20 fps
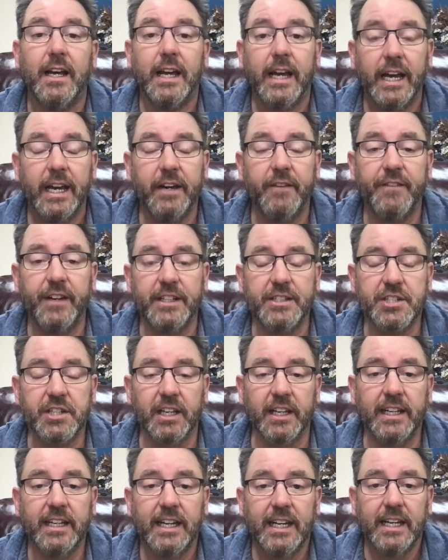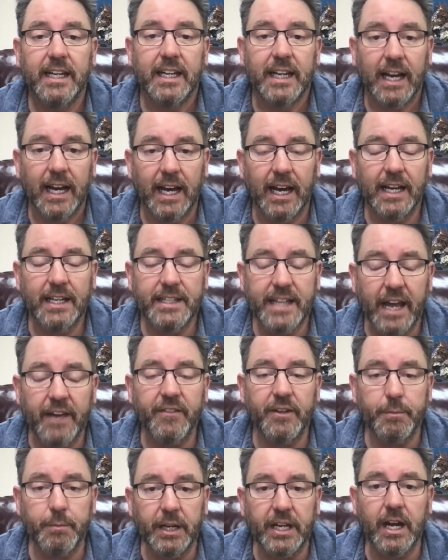And eventually,
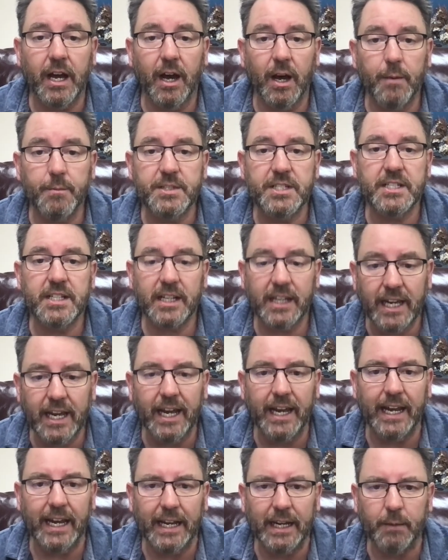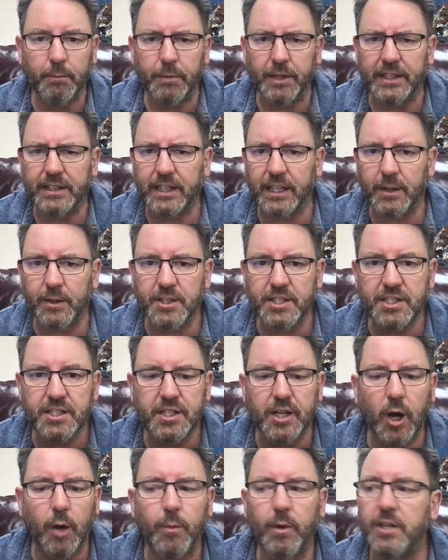David becomes king. But there's
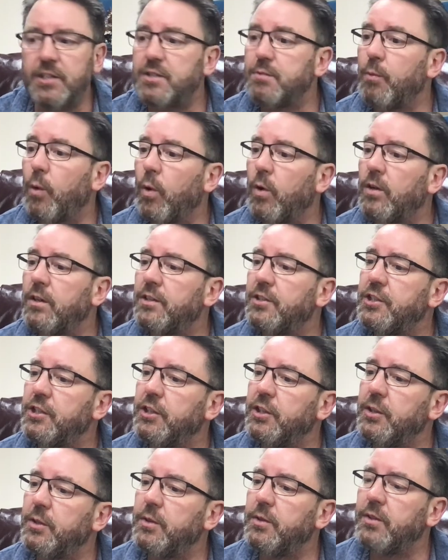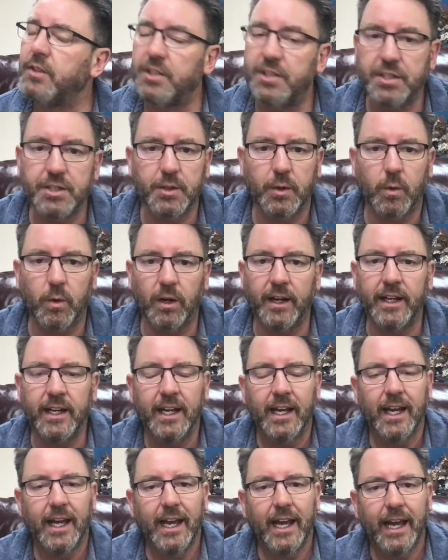so much more to the story.
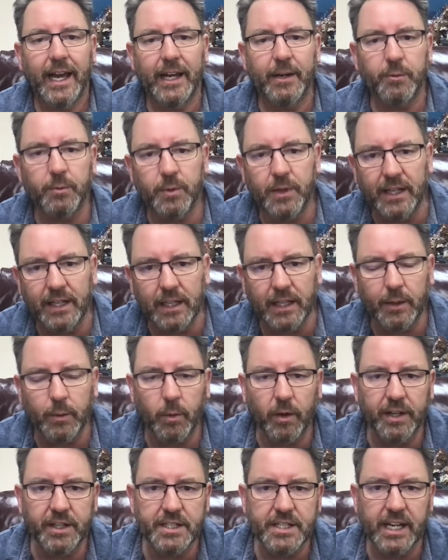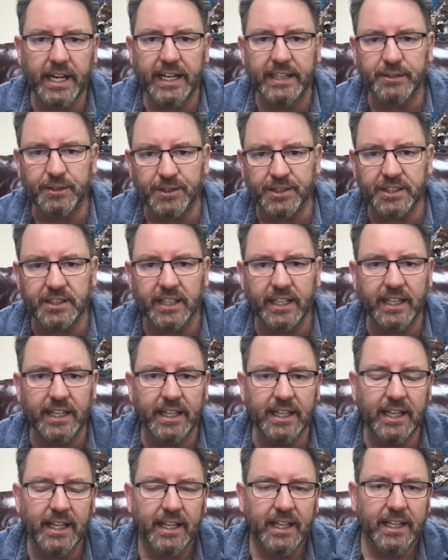And really, what is
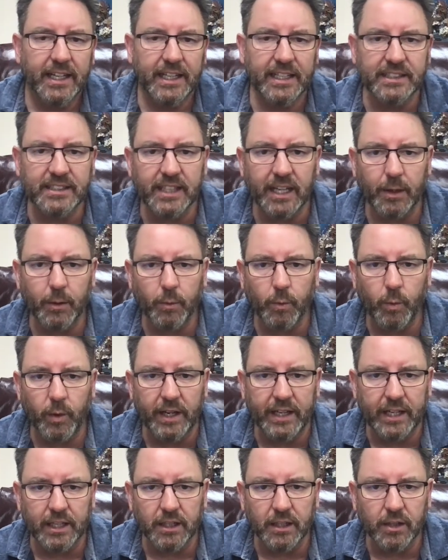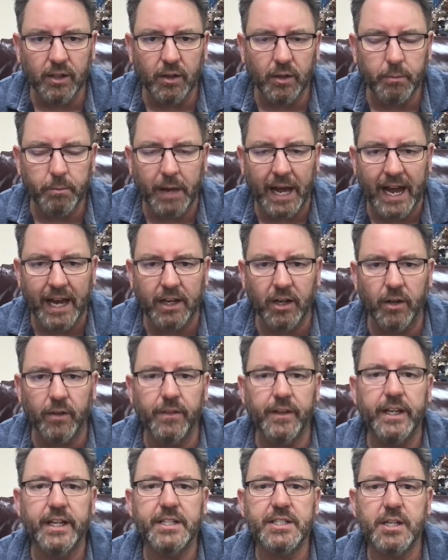interesting is that we can look back on
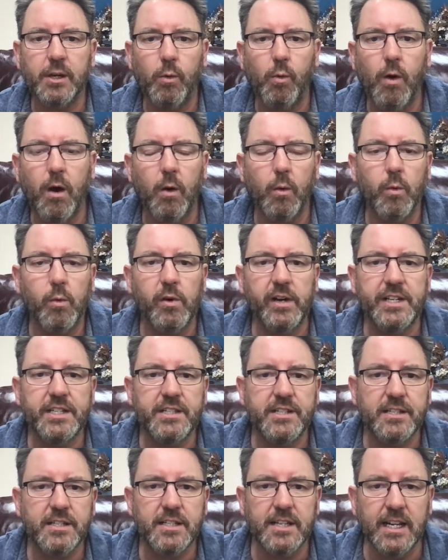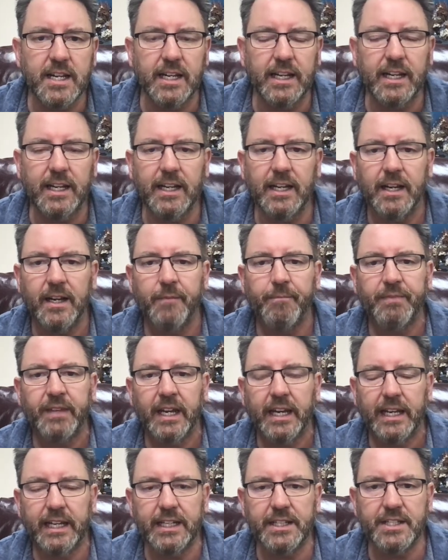this, and what we see
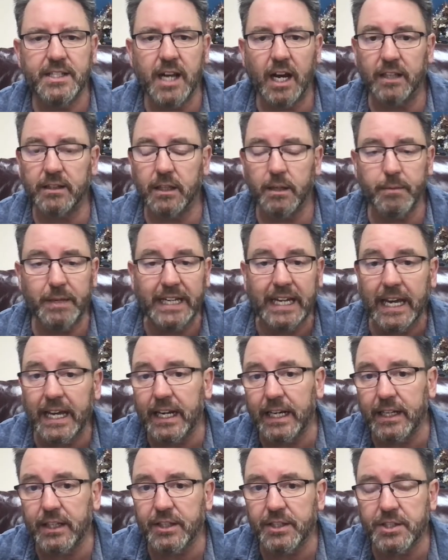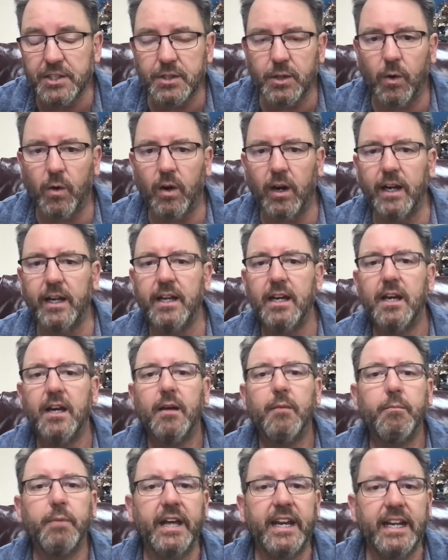is not the beginning of the story,
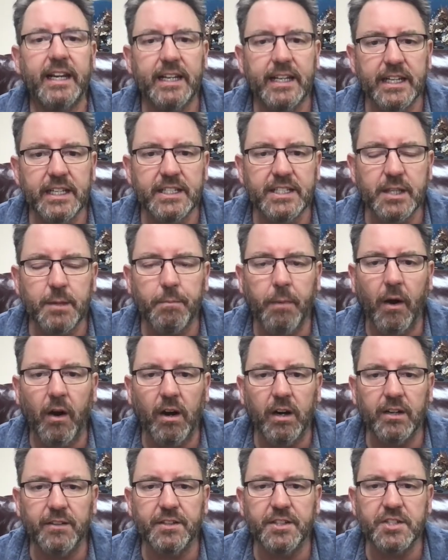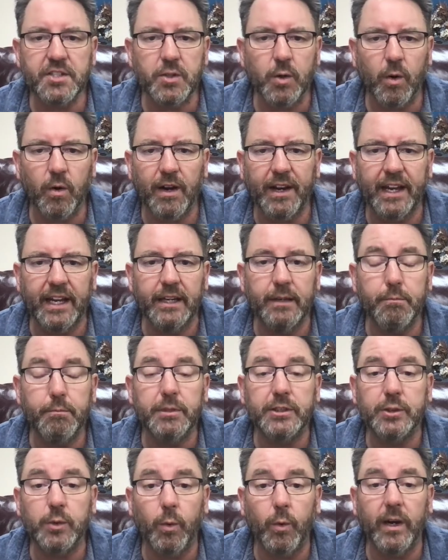but it is the part of the story in
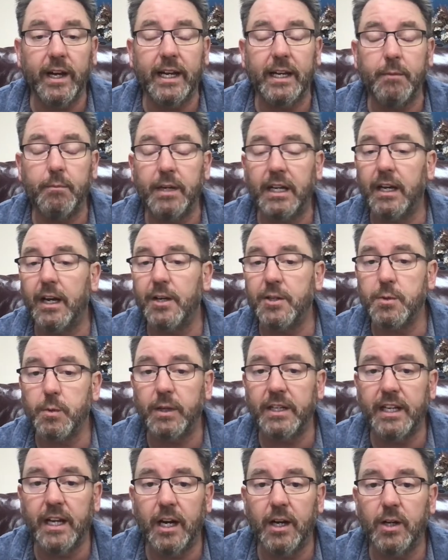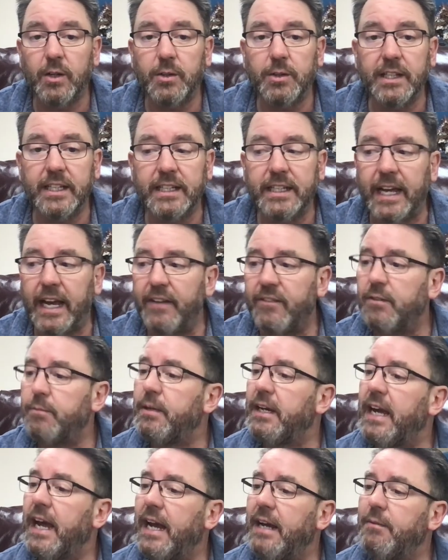between, because we know that David
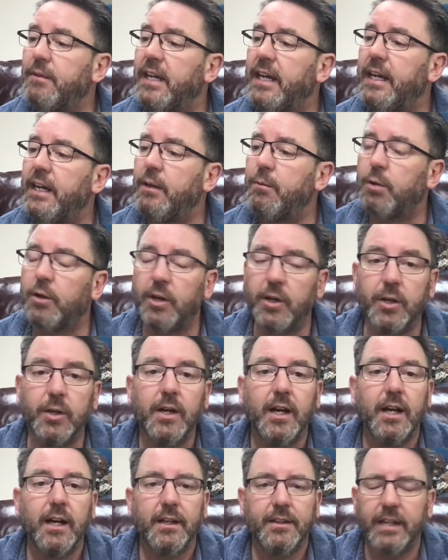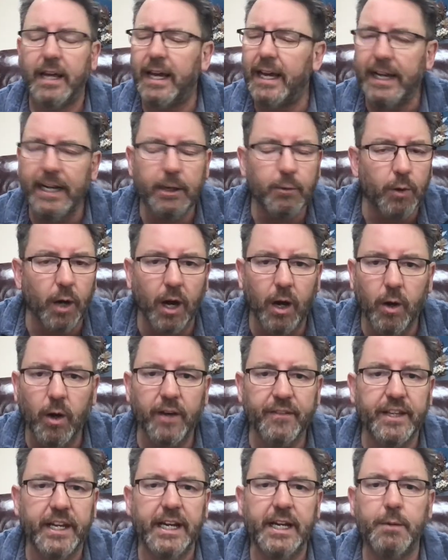became the hero
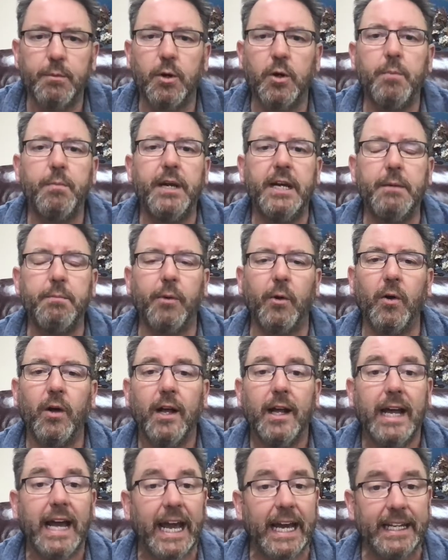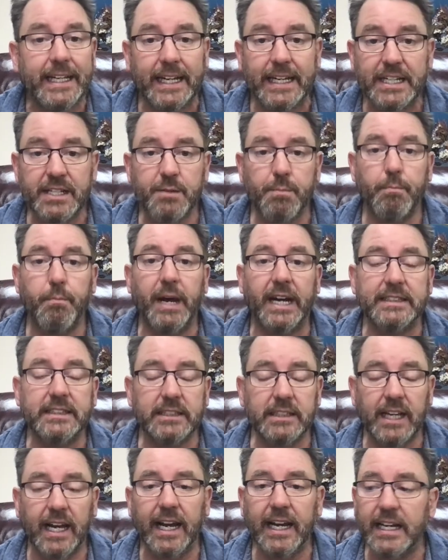of the Hebrew people, and that his best
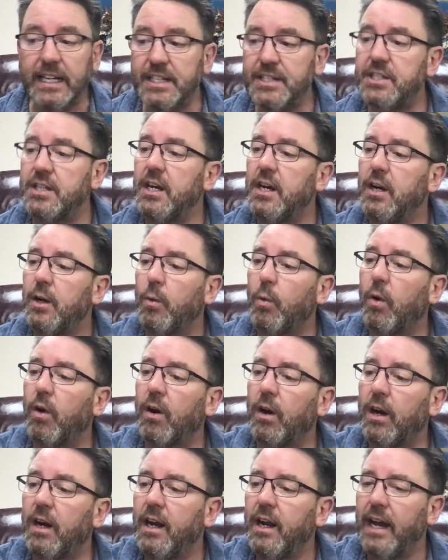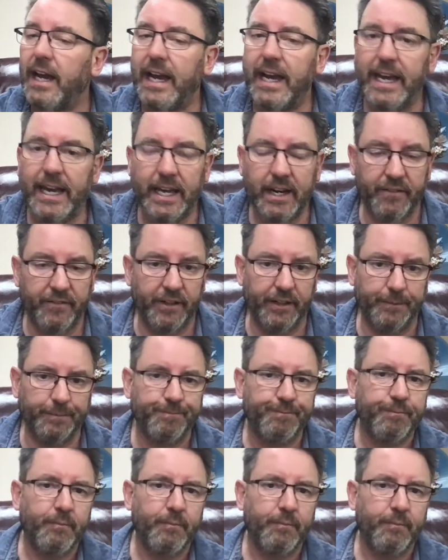days were ahead of him.